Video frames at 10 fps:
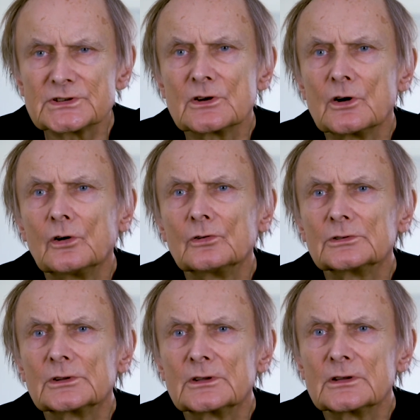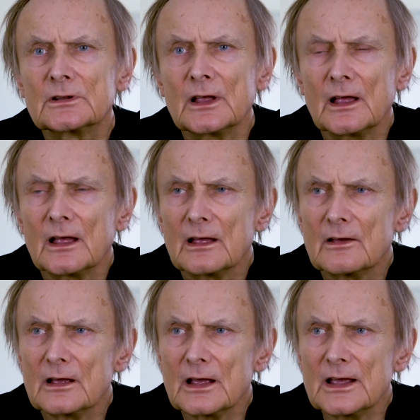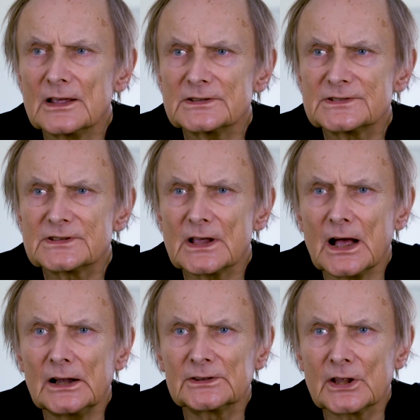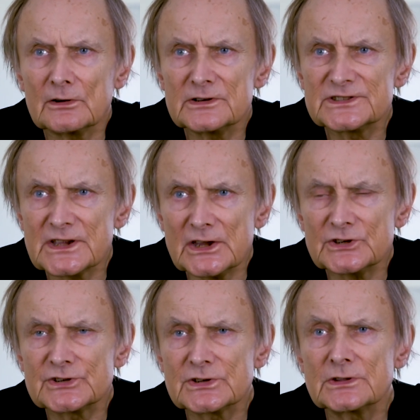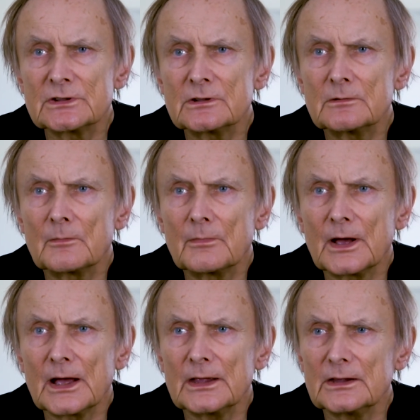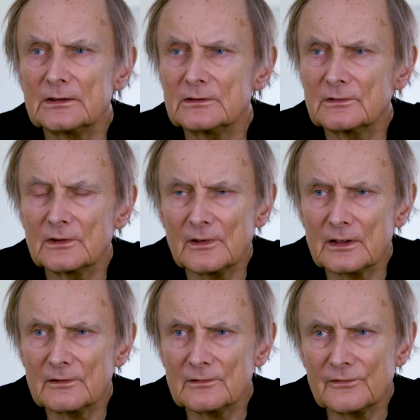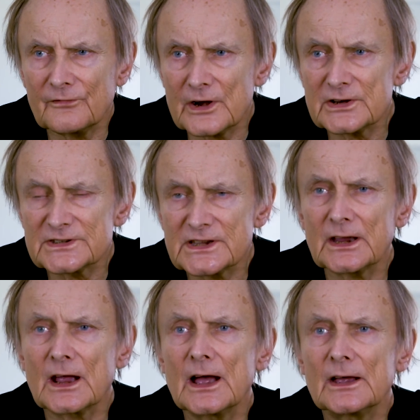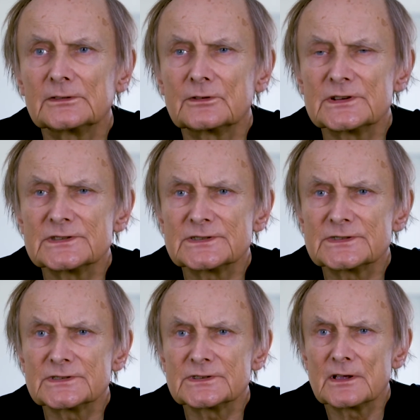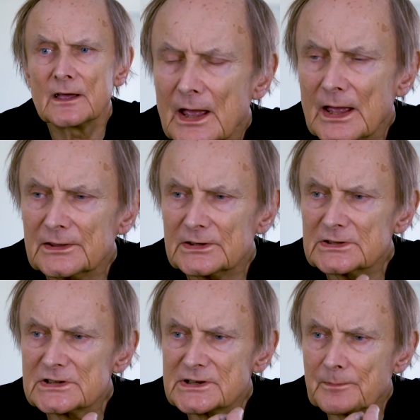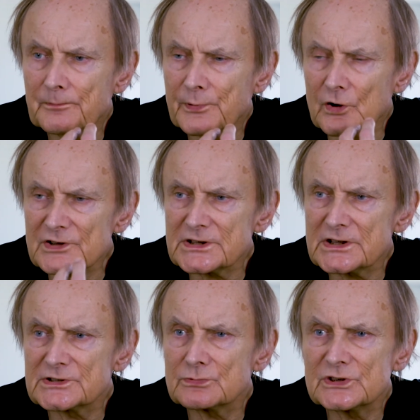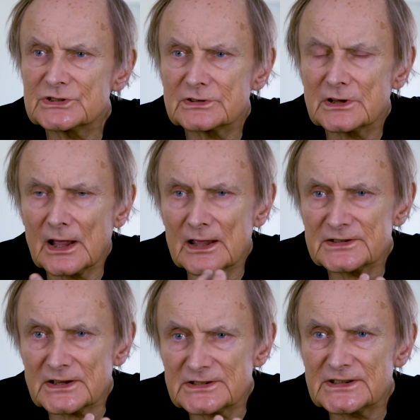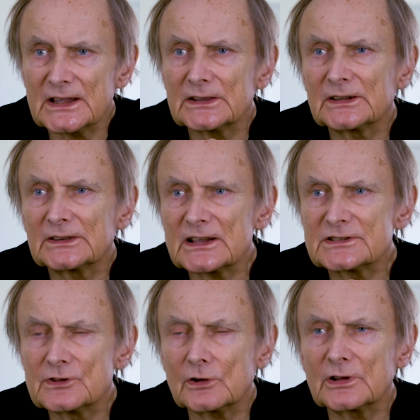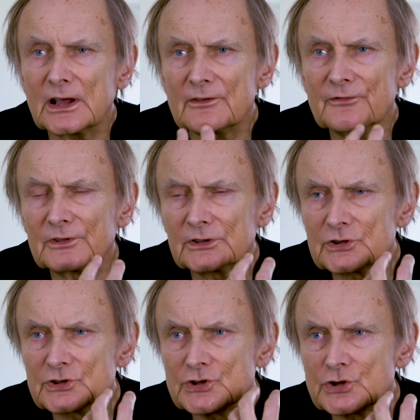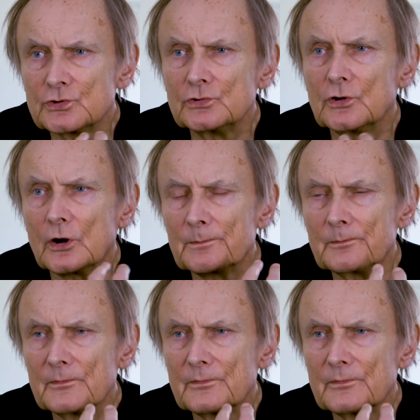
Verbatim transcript: called as alterization by French psychiatrists. And it is a process which, as I said, does not have true